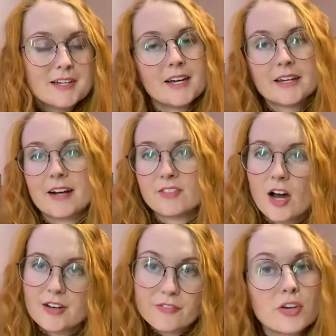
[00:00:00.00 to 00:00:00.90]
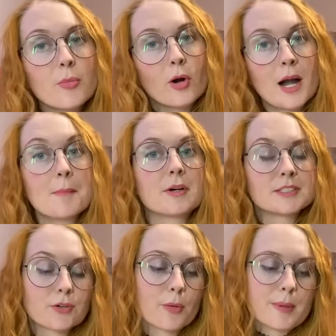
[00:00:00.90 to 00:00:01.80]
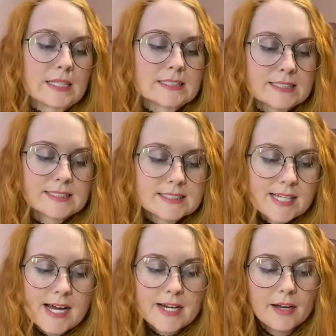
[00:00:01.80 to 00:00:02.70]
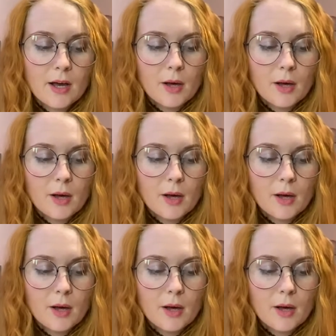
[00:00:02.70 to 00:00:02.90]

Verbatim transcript: and I've gotten a few more Emperor Scorpions since then,